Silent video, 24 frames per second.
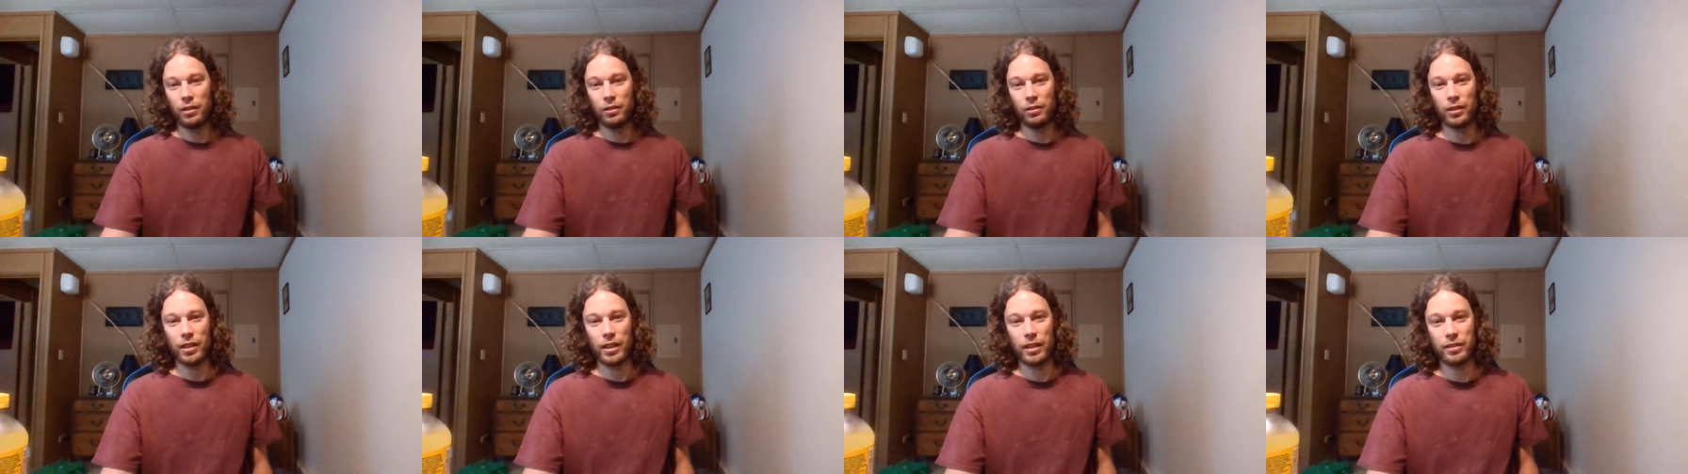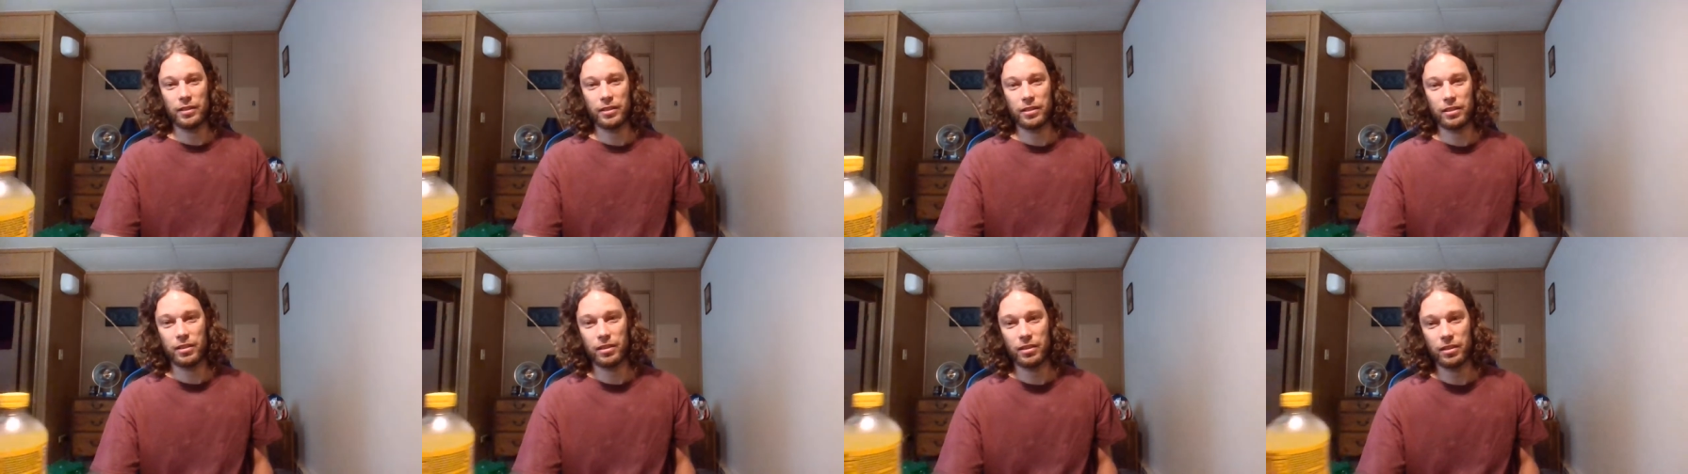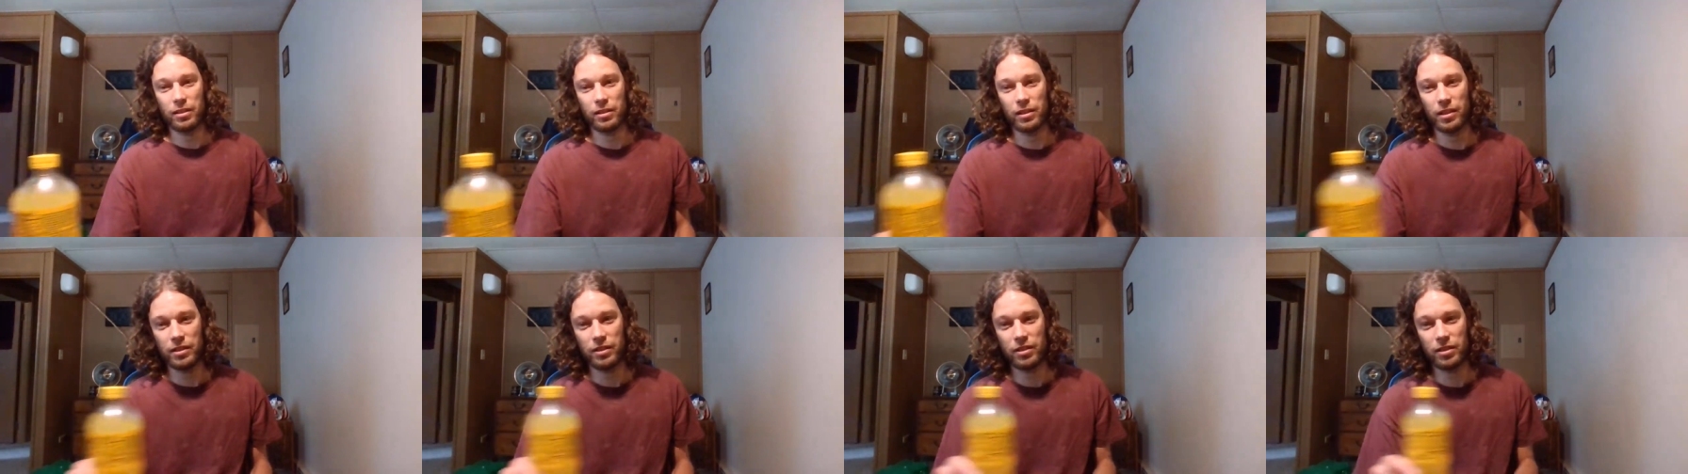
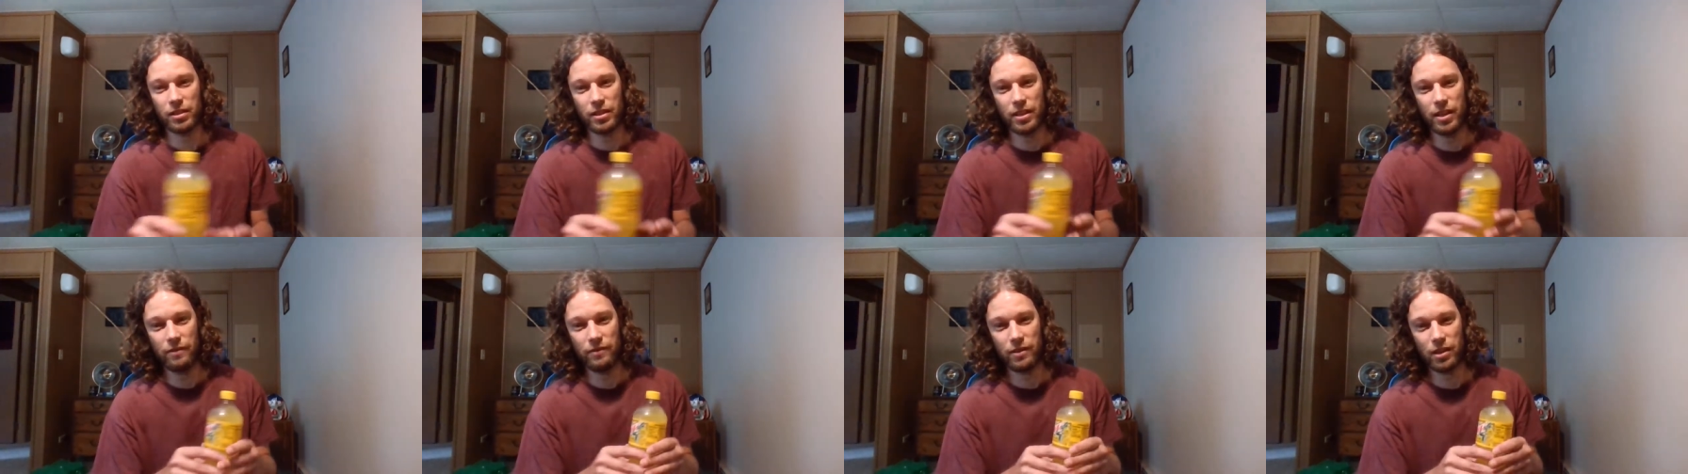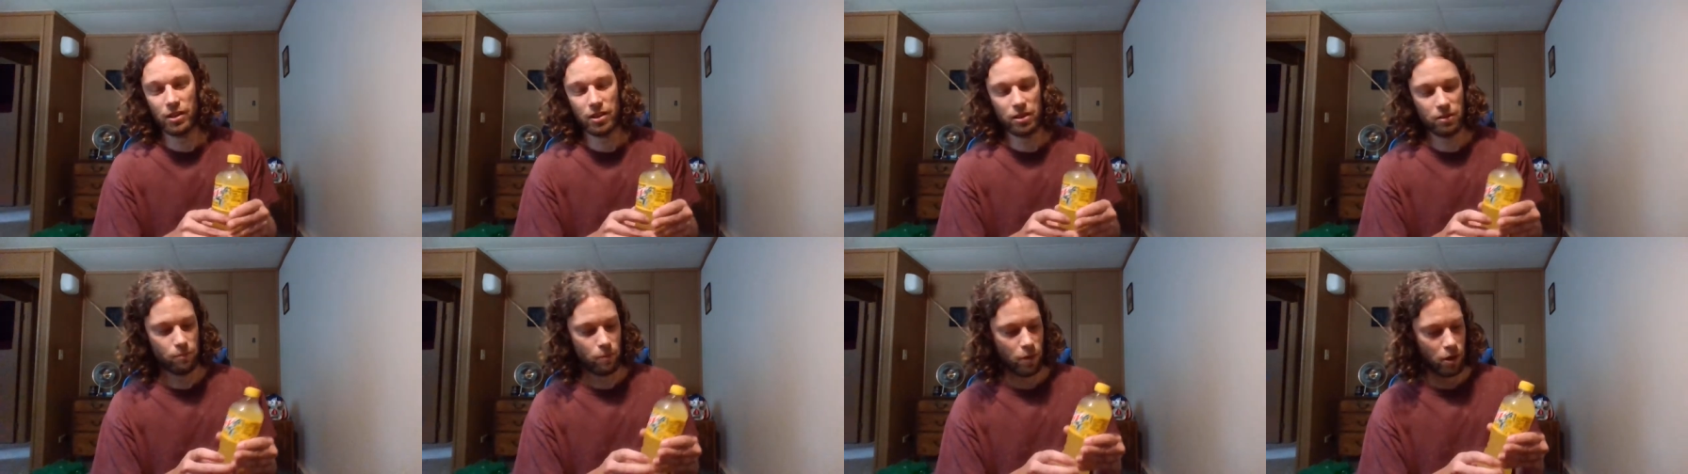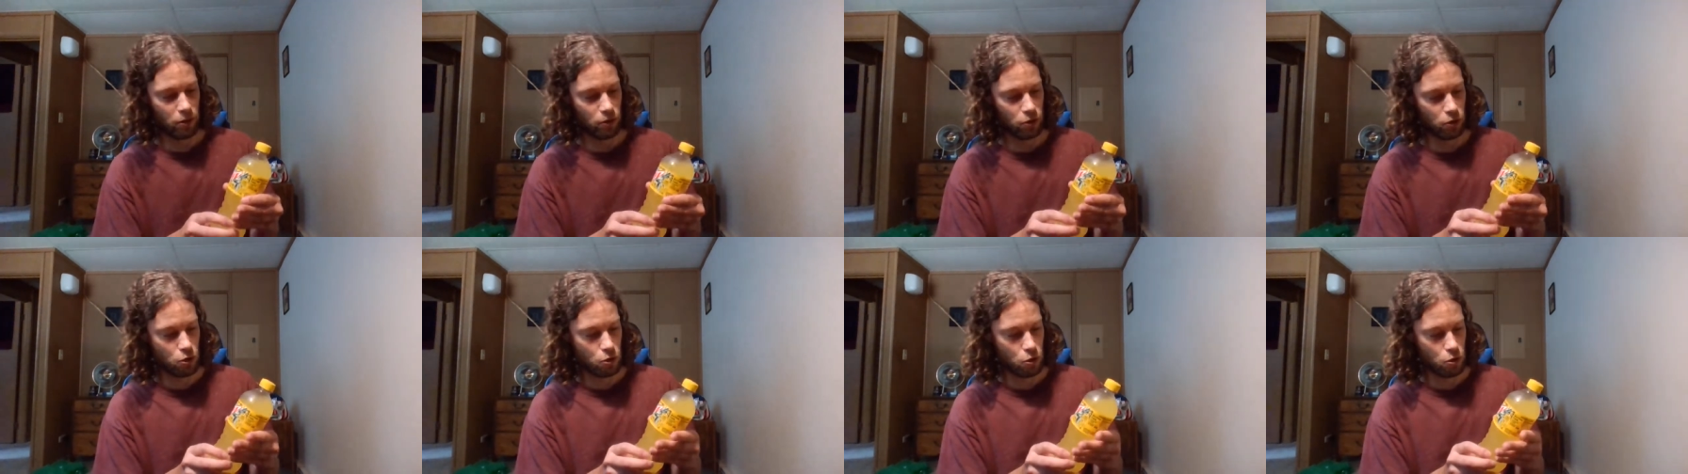let's let's give this
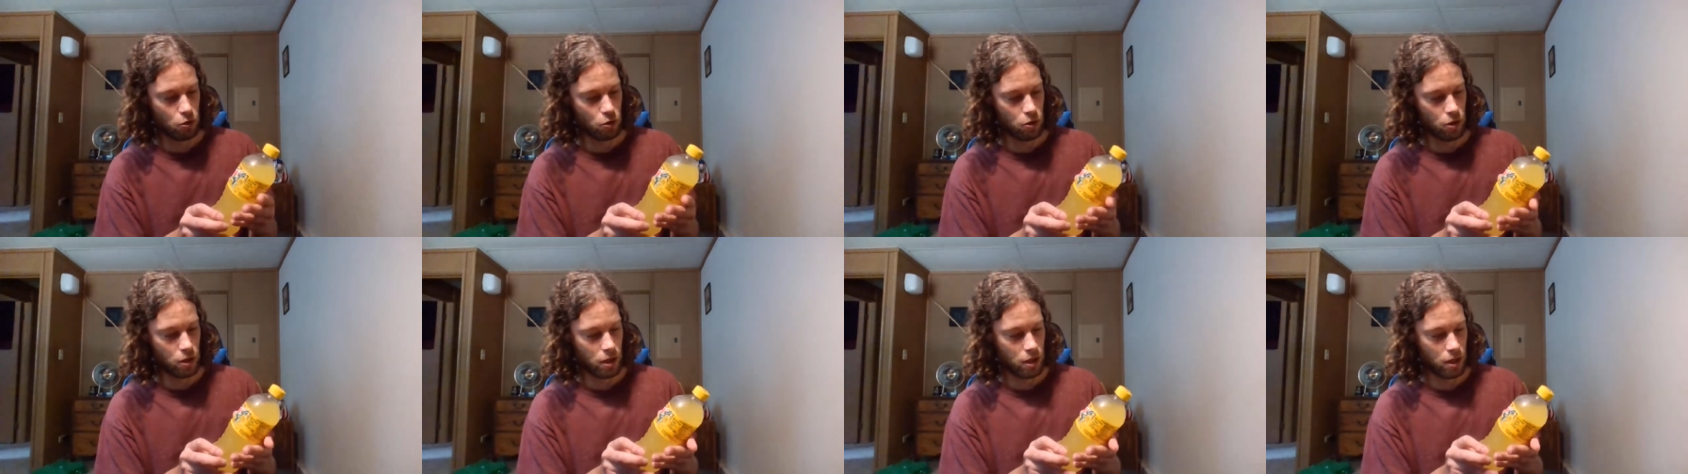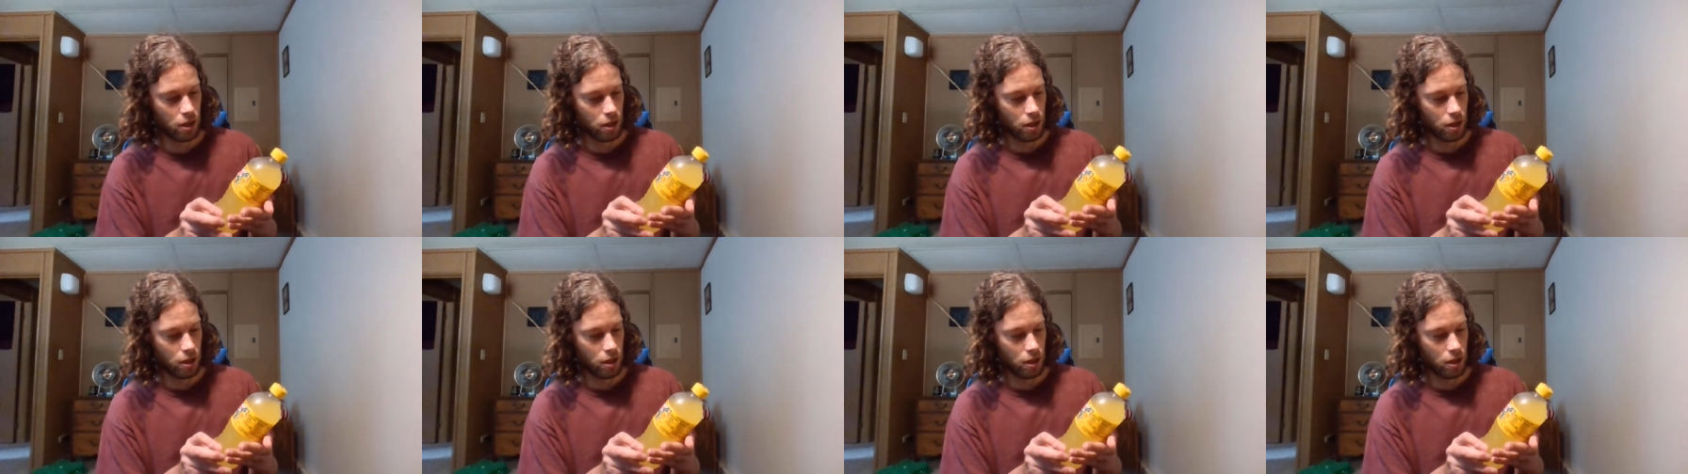Mountain Dew